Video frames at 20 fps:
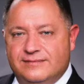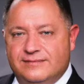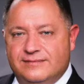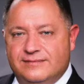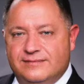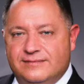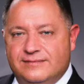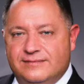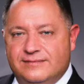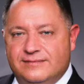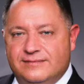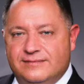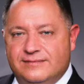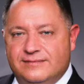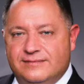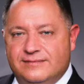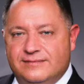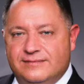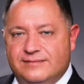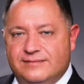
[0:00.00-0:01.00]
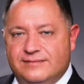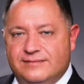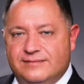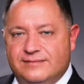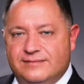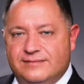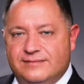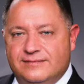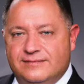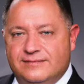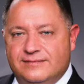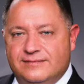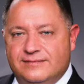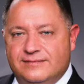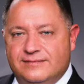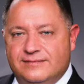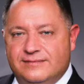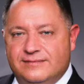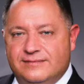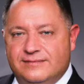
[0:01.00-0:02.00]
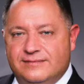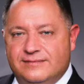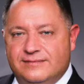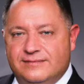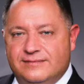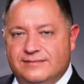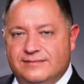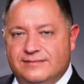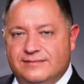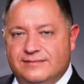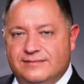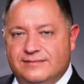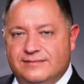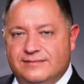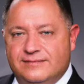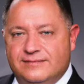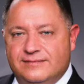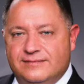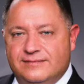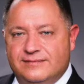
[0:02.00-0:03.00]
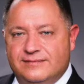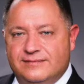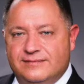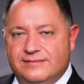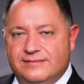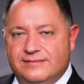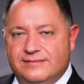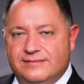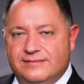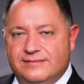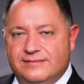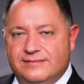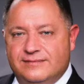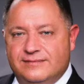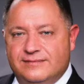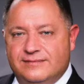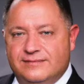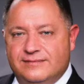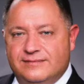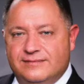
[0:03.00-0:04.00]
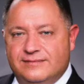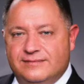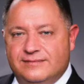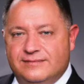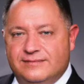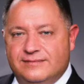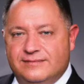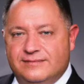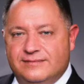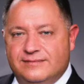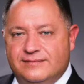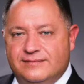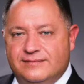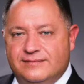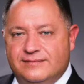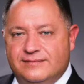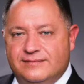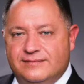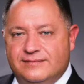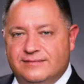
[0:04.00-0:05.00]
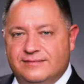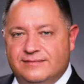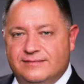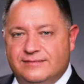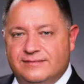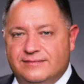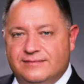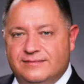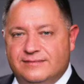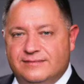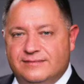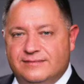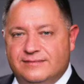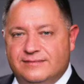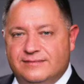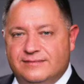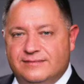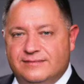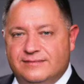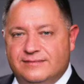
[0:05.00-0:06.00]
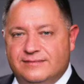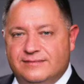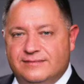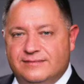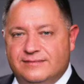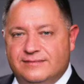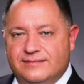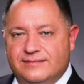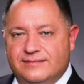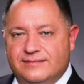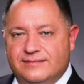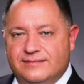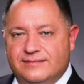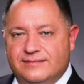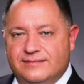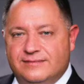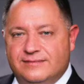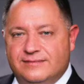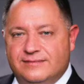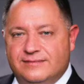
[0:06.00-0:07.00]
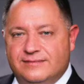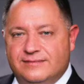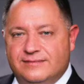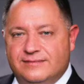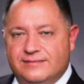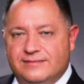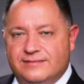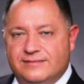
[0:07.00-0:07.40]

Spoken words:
The face doesn't move, so there is nothing to read.